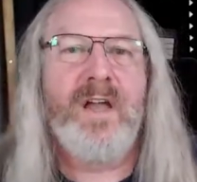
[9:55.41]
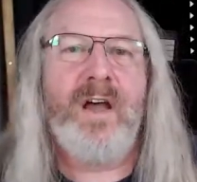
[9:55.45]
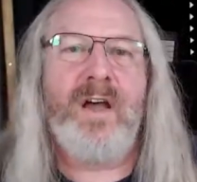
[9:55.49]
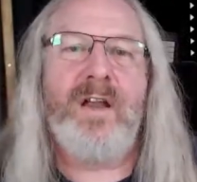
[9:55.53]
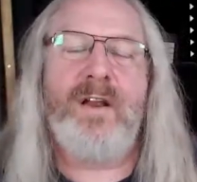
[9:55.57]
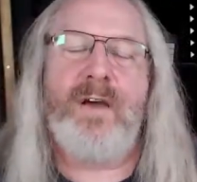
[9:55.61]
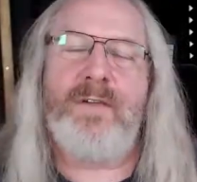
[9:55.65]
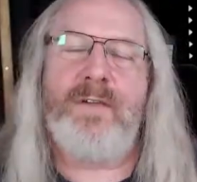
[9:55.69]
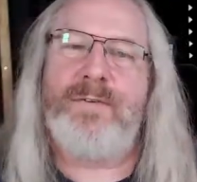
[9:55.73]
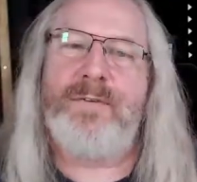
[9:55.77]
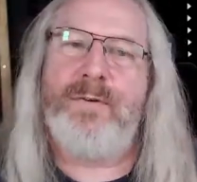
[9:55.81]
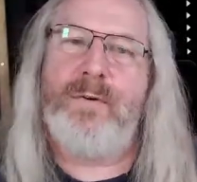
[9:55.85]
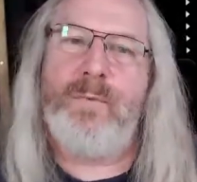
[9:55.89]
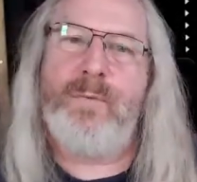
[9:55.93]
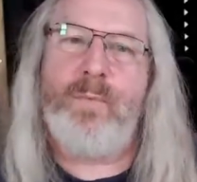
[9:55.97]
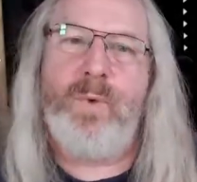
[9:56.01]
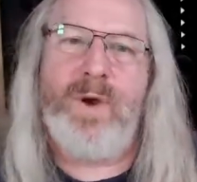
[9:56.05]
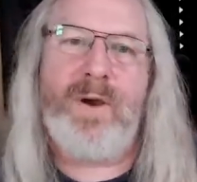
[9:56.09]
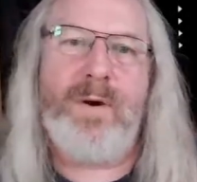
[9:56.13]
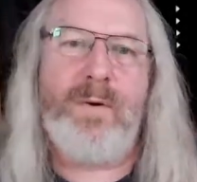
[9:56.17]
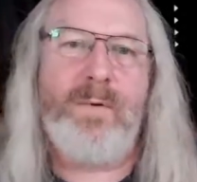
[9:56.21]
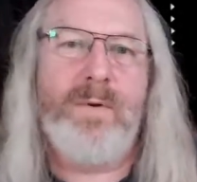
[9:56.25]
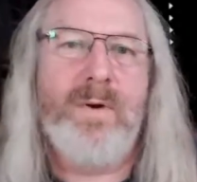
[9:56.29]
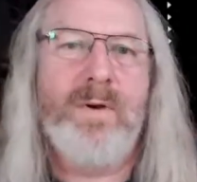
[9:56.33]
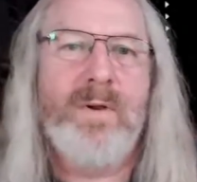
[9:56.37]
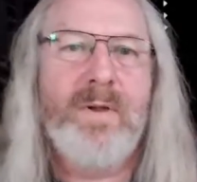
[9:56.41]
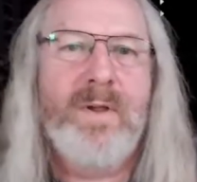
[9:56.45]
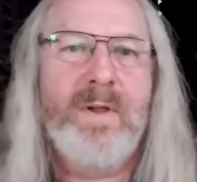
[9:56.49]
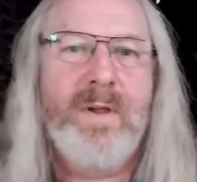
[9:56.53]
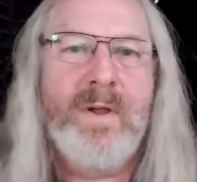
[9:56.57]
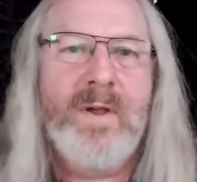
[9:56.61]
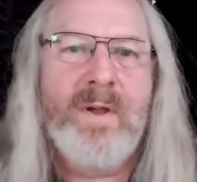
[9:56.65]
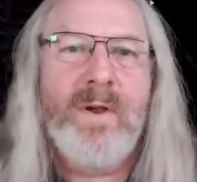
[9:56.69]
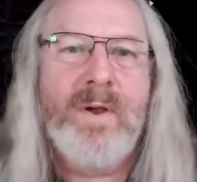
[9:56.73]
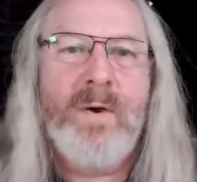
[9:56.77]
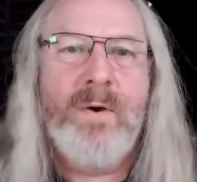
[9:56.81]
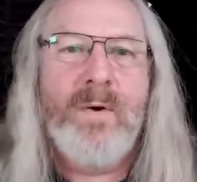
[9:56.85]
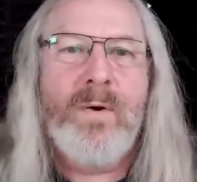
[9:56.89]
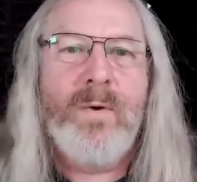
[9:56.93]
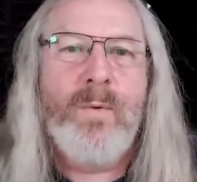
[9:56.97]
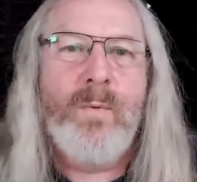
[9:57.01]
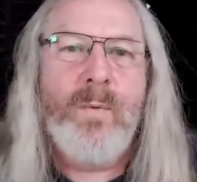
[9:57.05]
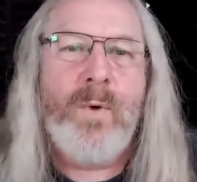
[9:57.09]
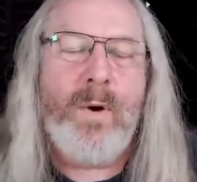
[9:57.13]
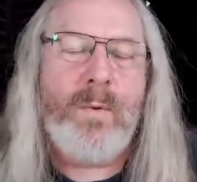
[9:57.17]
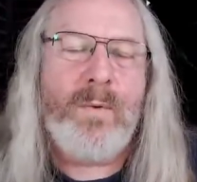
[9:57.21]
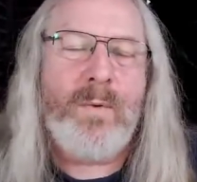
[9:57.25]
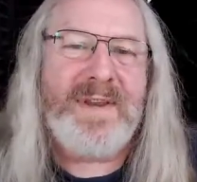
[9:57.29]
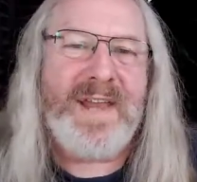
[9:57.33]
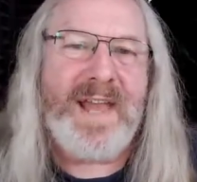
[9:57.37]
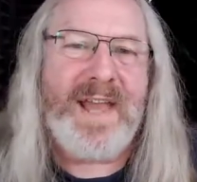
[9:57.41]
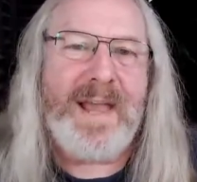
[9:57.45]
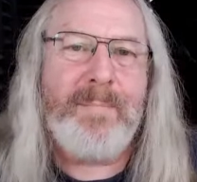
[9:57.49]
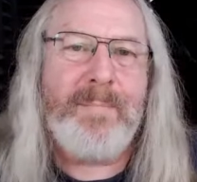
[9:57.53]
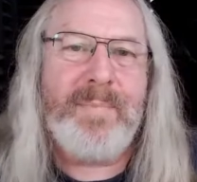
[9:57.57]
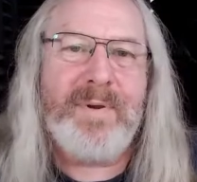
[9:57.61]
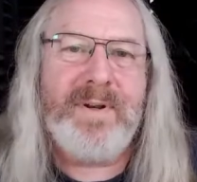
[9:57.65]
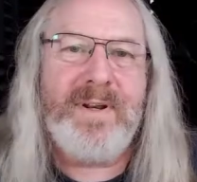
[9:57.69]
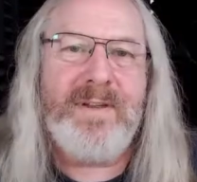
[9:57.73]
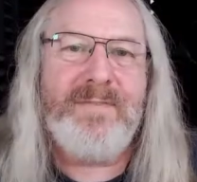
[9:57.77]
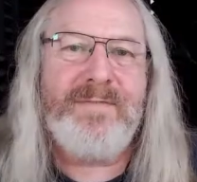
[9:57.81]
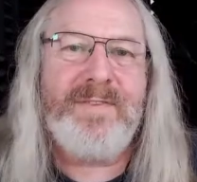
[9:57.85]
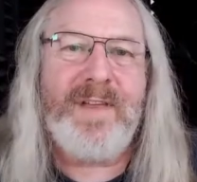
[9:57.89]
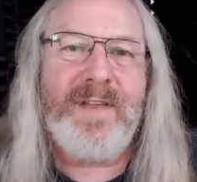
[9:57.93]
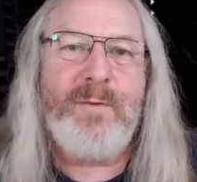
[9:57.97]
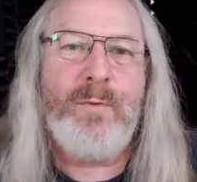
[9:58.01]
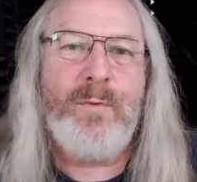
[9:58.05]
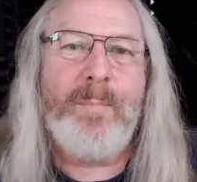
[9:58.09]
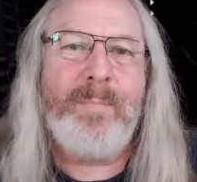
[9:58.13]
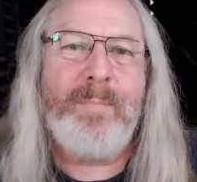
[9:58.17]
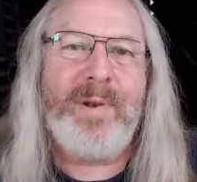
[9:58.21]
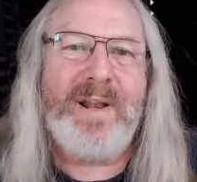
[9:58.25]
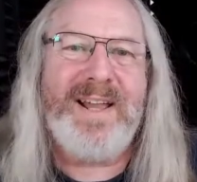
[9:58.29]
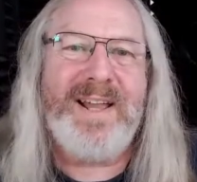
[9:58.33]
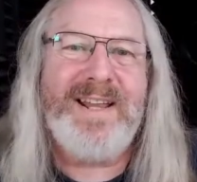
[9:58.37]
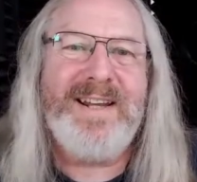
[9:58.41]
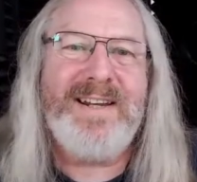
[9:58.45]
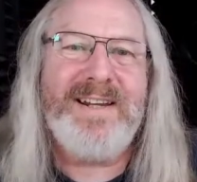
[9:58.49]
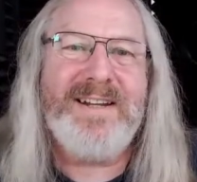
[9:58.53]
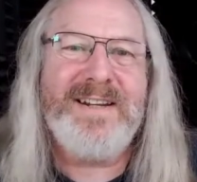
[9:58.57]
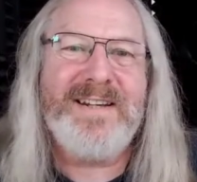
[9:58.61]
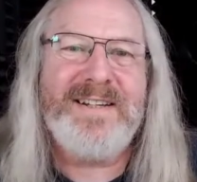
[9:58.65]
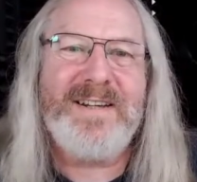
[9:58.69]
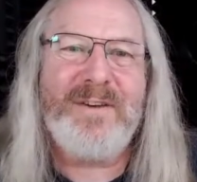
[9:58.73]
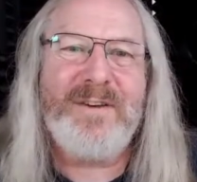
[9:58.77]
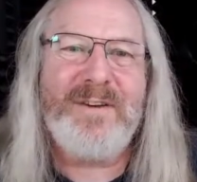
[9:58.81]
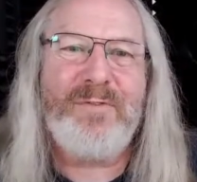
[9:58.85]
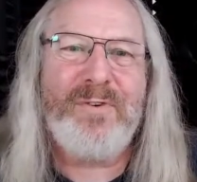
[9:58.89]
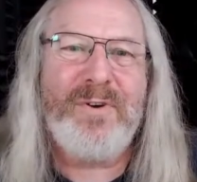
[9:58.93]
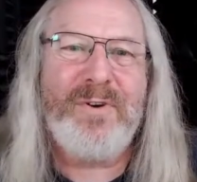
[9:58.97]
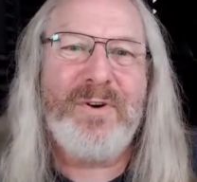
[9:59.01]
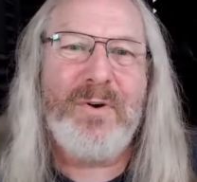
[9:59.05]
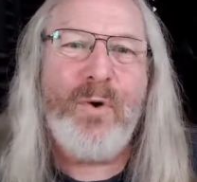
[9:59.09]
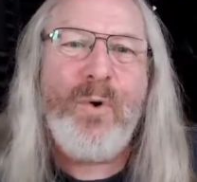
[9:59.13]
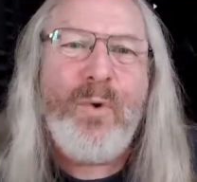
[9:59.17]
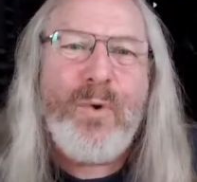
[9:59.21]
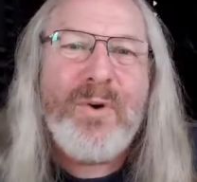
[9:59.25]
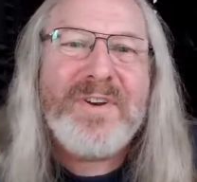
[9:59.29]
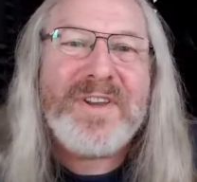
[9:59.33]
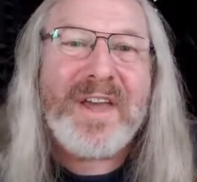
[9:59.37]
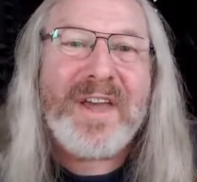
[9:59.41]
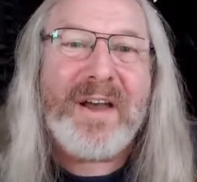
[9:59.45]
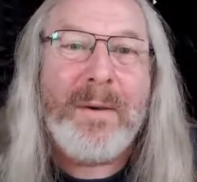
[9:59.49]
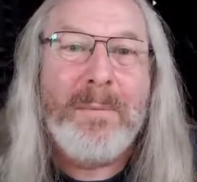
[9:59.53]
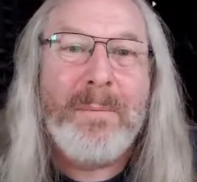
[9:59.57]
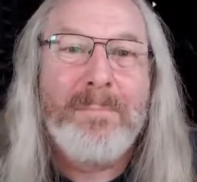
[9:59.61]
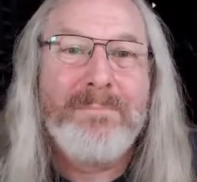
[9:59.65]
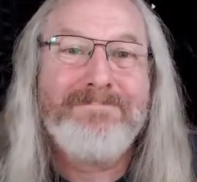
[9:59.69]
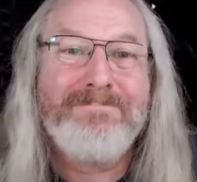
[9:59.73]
And I thought, well, what would happen if they were played in a different order?